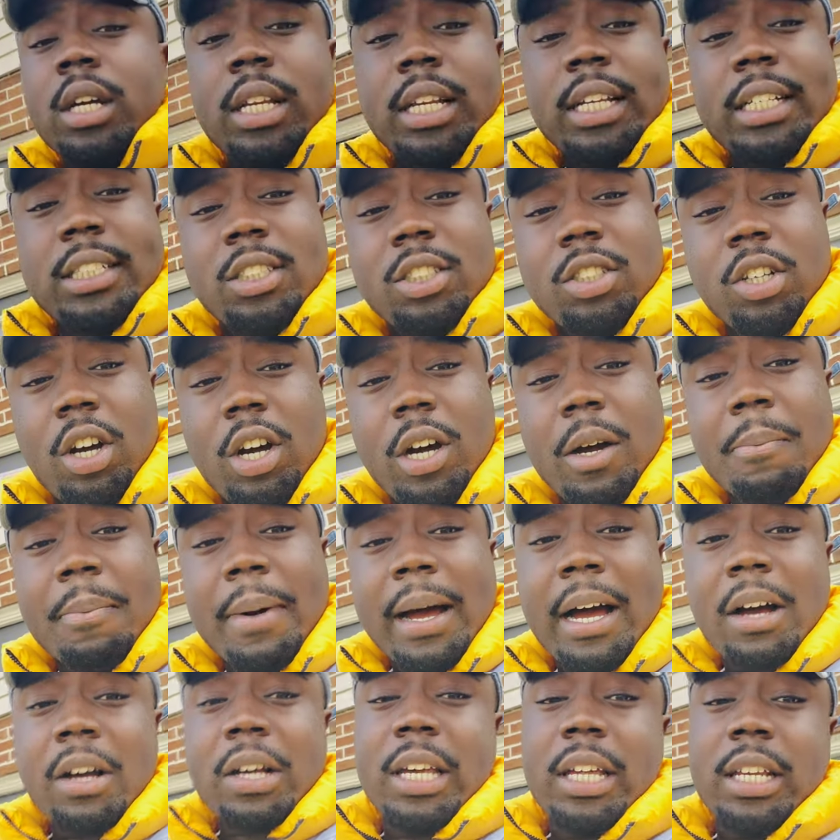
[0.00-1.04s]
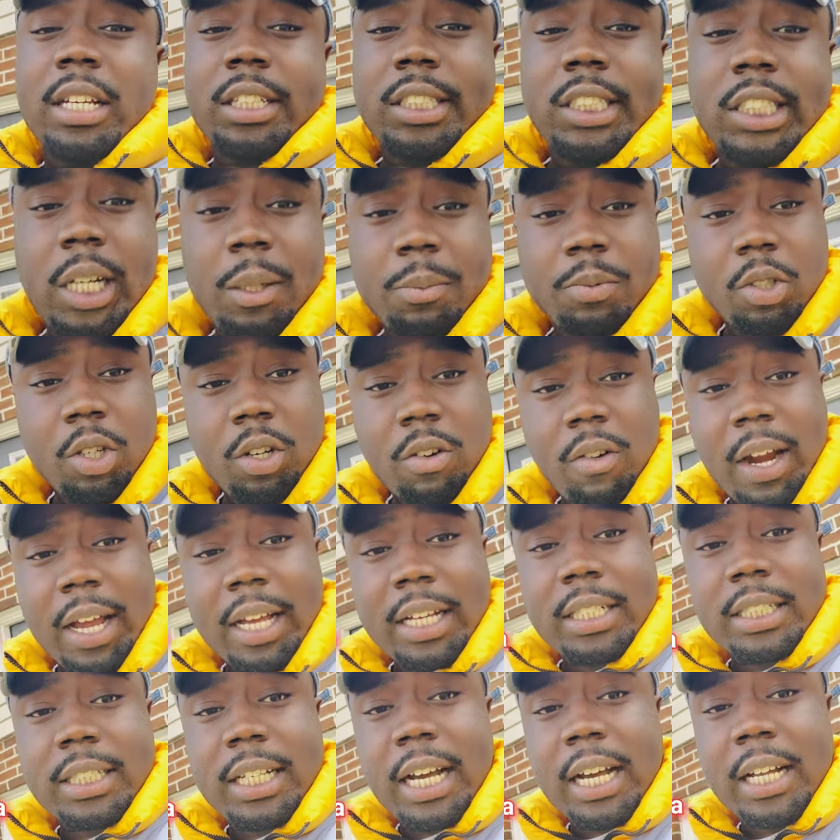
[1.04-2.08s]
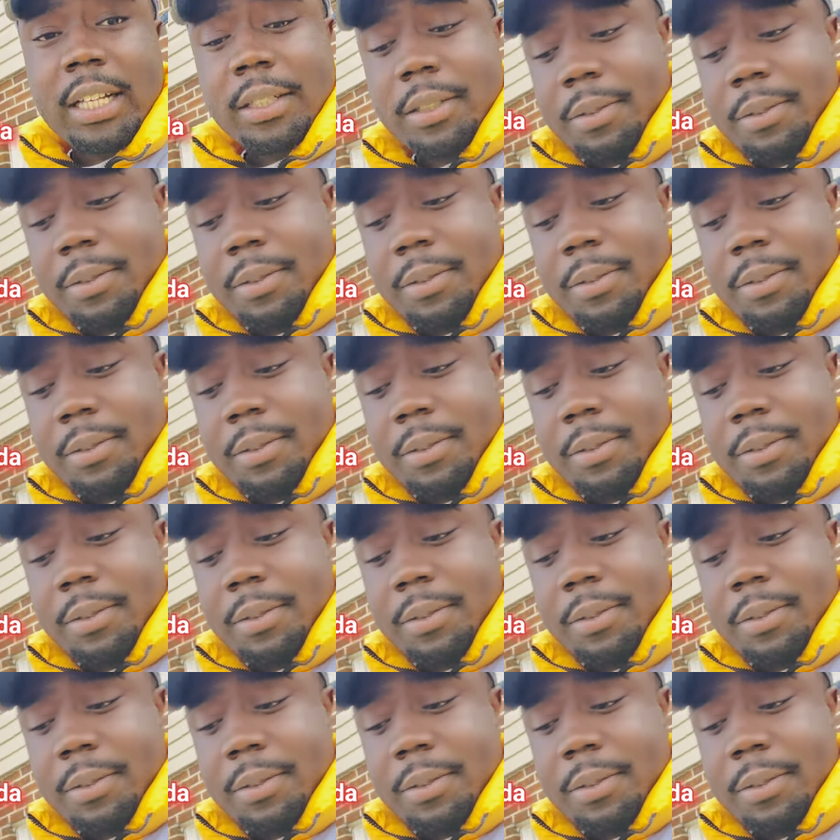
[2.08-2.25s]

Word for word: let's talk about getting jumped on Rikers